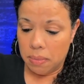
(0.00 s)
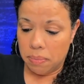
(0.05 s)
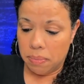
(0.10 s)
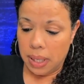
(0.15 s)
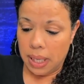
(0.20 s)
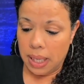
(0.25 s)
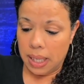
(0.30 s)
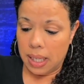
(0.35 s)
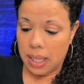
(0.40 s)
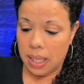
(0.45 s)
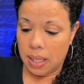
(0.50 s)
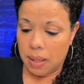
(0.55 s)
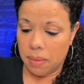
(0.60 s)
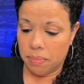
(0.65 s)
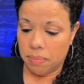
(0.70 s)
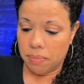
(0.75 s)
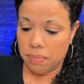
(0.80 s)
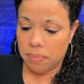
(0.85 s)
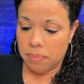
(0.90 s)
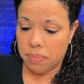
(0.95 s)
But
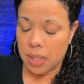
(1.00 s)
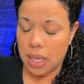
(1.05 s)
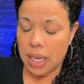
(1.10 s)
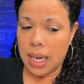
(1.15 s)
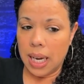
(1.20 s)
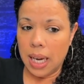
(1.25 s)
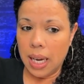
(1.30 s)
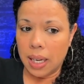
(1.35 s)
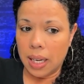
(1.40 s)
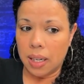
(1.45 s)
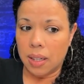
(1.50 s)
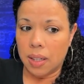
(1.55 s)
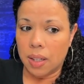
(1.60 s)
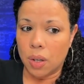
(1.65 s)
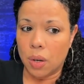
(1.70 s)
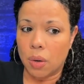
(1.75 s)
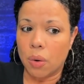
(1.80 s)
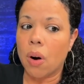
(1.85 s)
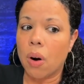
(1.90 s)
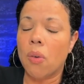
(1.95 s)
again,
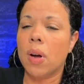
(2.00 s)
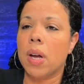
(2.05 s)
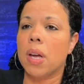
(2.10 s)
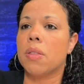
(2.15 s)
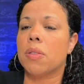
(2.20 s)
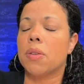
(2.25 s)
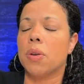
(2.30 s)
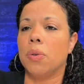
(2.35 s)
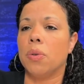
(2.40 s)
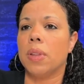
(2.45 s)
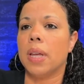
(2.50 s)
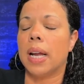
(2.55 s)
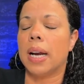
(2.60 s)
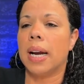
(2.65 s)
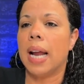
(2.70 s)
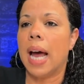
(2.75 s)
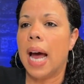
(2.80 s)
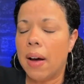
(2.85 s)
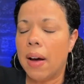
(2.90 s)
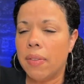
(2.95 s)
growing through that
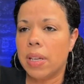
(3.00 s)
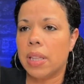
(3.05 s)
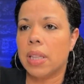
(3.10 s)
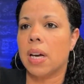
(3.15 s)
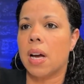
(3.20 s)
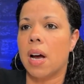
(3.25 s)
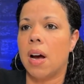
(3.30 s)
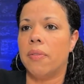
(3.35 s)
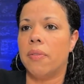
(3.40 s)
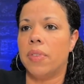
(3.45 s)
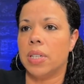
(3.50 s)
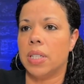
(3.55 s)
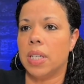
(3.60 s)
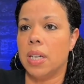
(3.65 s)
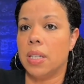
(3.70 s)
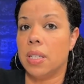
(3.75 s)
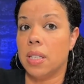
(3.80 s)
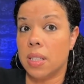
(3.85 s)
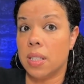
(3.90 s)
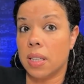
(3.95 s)
and having the
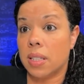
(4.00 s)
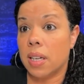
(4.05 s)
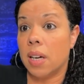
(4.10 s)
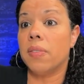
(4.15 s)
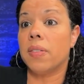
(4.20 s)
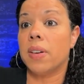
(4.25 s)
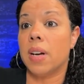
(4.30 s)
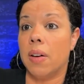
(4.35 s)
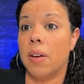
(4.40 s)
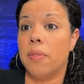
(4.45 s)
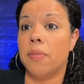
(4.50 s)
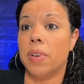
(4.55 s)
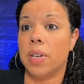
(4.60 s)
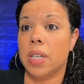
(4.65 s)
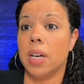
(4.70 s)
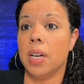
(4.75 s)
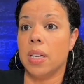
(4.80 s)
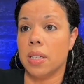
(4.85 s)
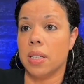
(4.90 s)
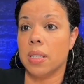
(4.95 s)
conversations, the tough
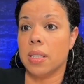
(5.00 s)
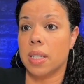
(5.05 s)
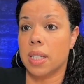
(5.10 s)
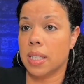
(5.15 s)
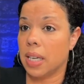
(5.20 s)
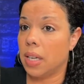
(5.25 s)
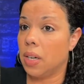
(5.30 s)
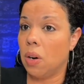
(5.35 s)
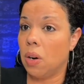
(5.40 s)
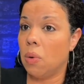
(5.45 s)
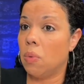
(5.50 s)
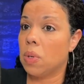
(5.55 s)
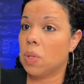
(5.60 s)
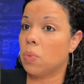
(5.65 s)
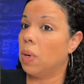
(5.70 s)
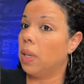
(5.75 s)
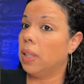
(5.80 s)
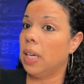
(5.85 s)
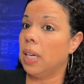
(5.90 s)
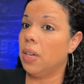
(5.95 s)
conversations, because I know it was
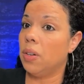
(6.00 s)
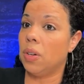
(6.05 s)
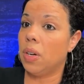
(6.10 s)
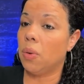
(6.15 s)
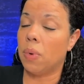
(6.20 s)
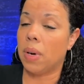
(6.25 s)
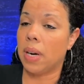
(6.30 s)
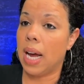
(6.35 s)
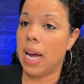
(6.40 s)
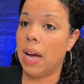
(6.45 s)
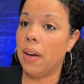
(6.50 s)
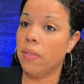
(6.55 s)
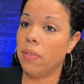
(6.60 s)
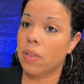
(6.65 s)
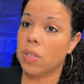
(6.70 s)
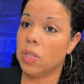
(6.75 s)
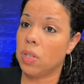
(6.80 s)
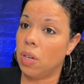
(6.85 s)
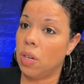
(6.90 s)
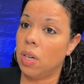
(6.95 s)
one that you didn't want to have
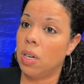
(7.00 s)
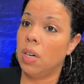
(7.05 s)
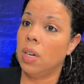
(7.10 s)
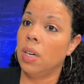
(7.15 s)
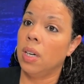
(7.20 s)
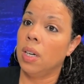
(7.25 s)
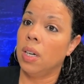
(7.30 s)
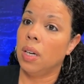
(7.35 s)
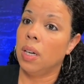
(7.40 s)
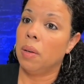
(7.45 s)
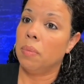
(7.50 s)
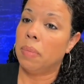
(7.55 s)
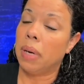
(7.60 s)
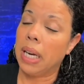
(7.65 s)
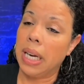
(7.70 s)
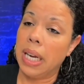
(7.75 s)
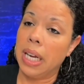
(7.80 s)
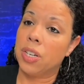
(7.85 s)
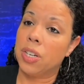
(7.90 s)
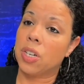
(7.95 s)
because you're by
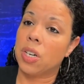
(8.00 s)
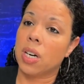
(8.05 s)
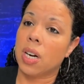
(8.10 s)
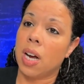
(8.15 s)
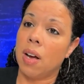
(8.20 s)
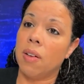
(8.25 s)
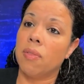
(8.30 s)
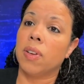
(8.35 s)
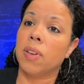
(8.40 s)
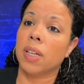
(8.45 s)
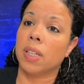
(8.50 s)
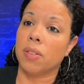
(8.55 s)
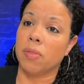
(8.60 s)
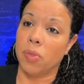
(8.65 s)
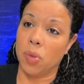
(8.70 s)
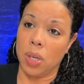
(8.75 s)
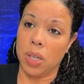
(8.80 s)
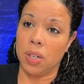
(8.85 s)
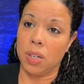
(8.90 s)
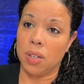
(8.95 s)
nature a conflict
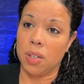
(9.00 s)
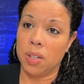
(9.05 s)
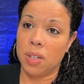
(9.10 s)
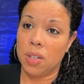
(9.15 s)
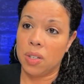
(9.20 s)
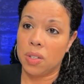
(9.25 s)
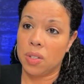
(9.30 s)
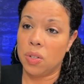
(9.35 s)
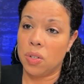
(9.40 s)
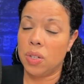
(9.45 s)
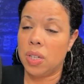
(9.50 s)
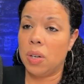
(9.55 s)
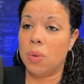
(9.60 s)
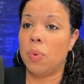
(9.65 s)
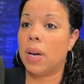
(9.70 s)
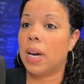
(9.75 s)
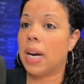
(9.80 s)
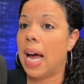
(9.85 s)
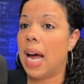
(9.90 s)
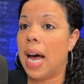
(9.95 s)
avoider. So you didn't
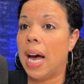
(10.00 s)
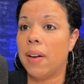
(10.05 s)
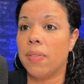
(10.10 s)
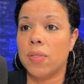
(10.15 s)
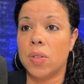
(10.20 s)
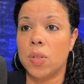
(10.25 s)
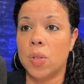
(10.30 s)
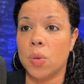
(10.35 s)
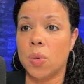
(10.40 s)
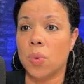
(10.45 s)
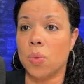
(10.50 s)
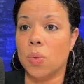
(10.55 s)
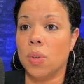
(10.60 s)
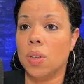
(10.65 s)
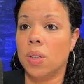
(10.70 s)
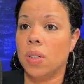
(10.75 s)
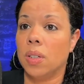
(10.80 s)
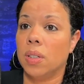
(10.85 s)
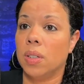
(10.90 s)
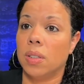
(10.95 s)
want to have to
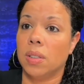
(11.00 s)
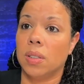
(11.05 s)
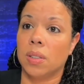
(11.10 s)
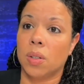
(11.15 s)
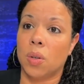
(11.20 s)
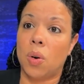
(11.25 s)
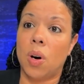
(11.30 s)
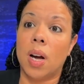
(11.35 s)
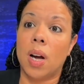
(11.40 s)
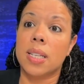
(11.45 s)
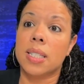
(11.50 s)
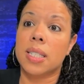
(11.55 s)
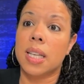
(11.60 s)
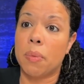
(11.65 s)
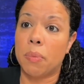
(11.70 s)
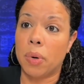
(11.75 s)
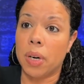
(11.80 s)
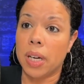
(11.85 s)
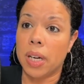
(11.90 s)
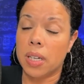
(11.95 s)
cross
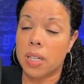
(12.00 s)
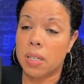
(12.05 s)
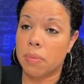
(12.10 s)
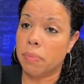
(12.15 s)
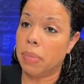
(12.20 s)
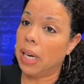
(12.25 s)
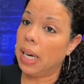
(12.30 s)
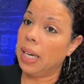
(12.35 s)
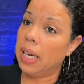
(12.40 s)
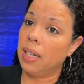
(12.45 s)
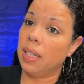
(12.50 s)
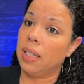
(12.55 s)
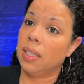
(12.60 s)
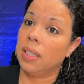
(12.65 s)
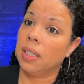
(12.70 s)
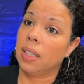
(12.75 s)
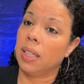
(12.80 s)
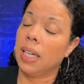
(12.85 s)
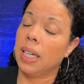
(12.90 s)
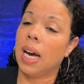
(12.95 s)
that bridge, but
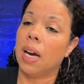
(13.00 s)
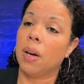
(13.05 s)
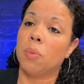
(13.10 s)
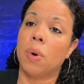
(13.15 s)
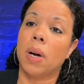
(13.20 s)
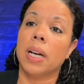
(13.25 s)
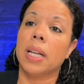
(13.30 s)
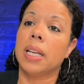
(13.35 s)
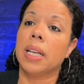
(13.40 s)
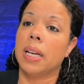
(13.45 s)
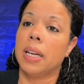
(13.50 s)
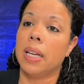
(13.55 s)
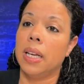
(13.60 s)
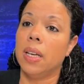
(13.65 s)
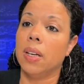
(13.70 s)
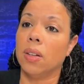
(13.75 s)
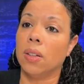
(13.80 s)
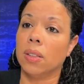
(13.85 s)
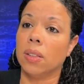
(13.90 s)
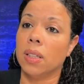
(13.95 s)
God wanted it
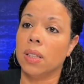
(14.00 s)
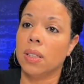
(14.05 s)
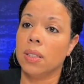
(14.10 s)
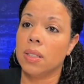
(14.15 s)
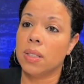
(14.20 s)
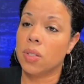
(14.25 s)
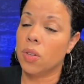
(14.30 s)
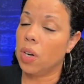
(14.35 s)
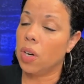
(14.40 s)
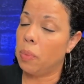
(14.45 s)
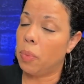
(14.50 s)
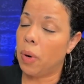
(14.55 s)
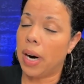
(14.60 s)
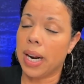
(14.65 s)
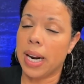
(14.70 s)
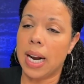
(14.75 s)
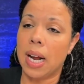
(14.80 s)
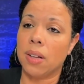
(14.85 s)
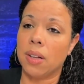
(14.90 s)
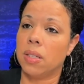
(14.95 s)
healed. Yeah. So he brought
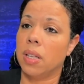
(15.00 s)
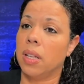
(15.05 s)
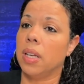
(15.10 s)
it out to the